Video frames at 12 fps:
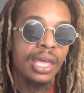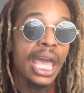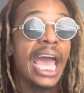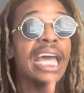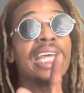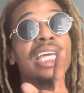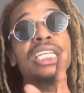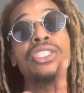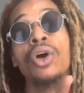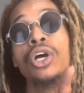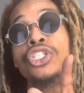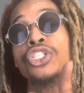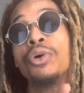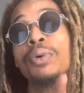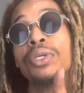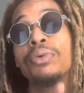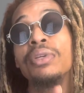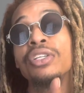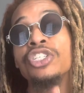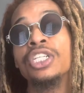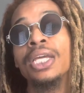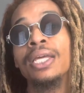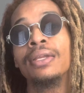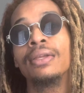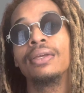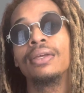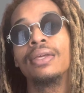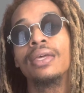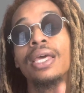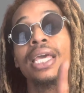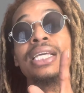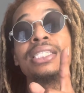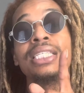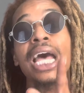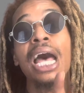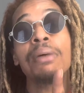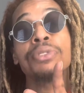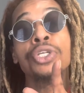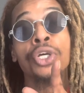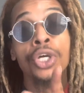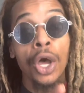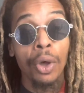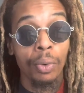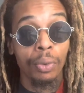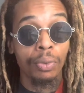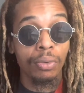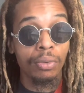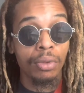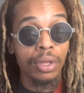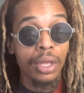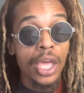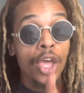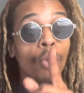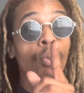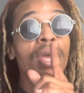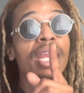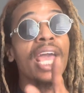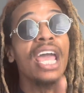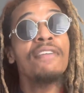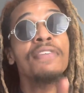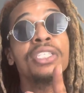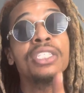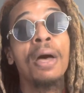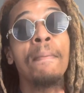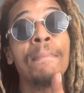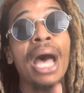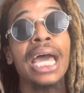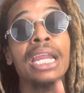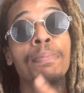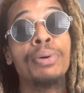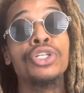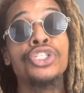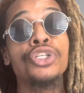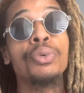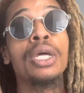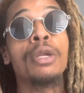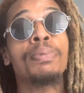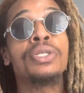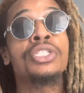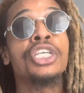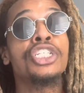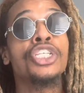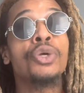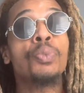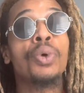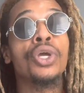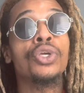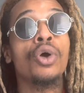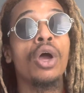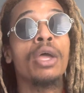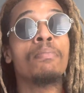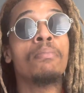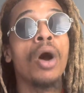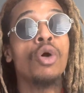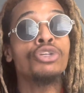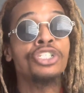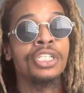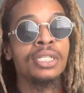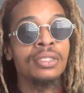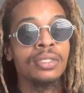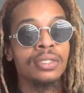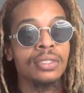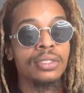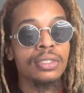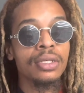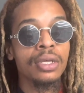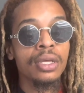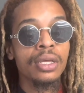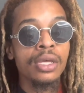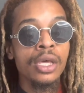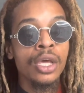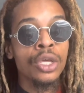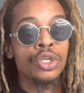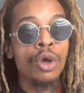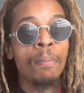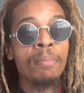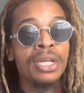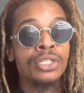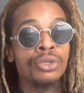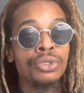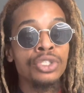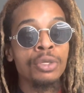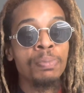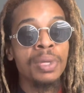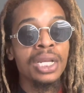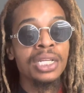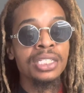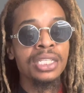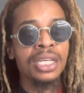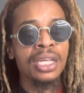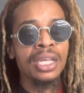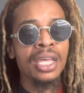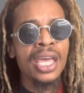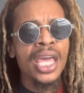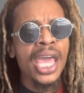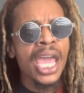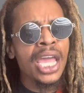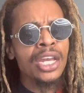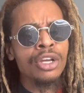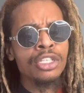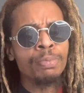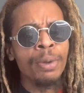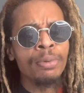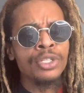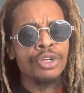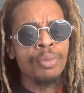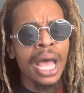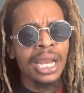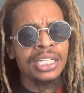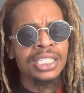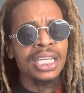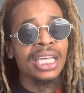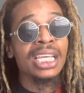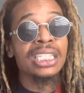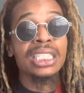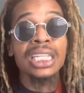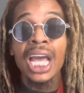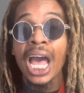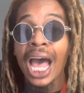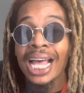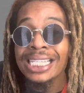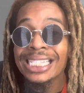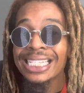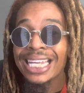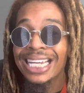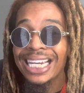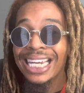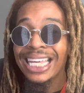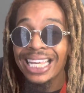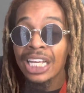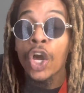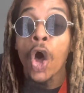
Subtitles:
And then he starts showing you this shit. It's time to go. Whenever somebody puts you in a position where your emotions, your mental stability, and your spirituality is constantly